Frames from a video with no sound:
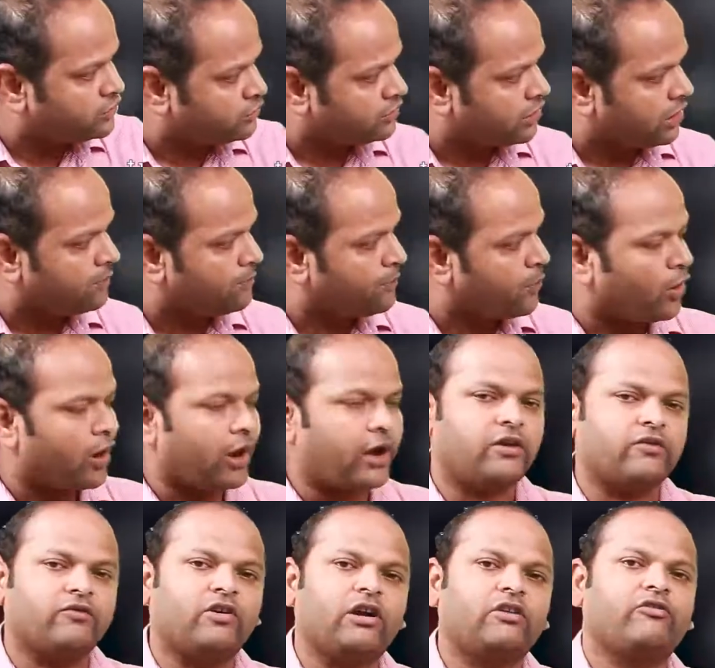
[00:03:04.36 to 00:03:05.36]
that
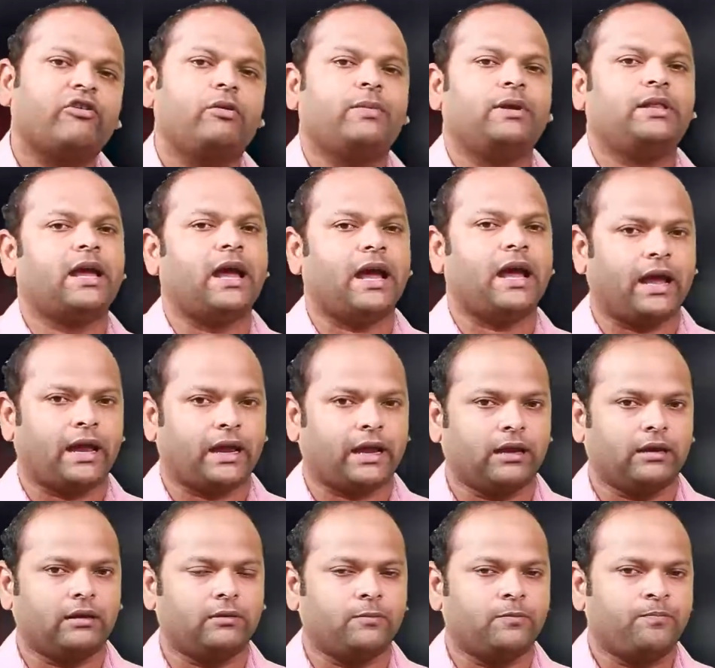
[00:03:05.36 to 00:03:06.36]
point, what will be the
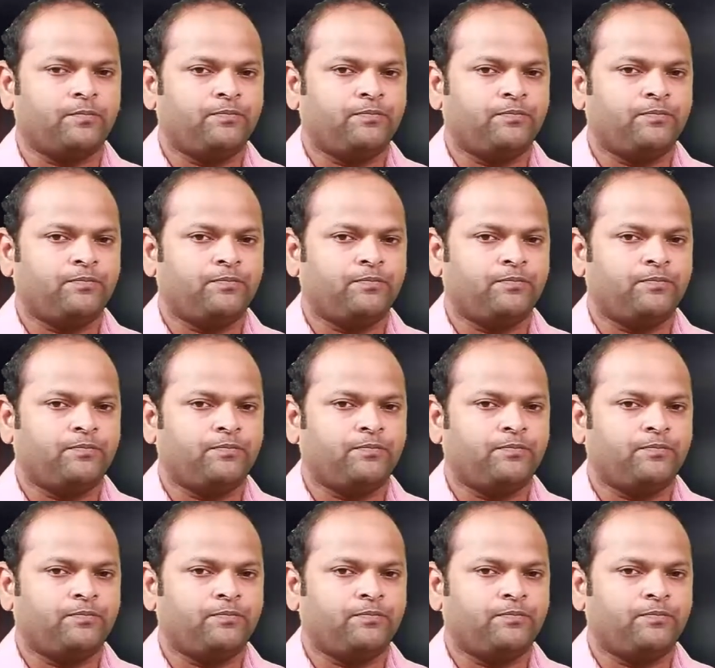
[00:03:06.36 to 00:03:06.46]
angle?